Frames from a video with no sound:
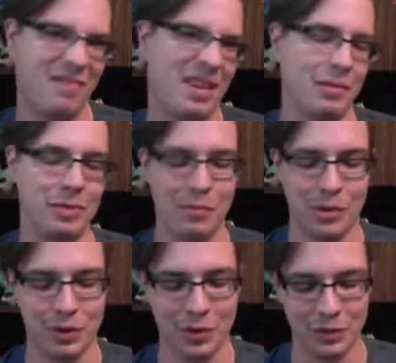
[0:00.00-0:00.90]
little bit more
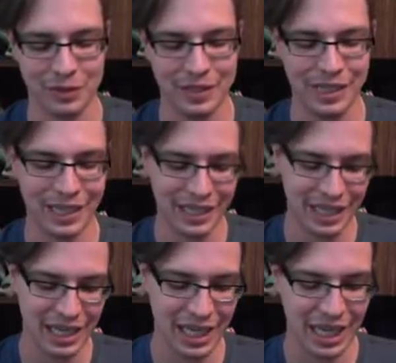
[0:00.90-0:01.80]
on the goofy side.
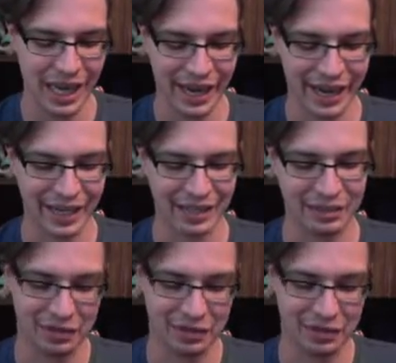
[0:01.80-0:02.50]
And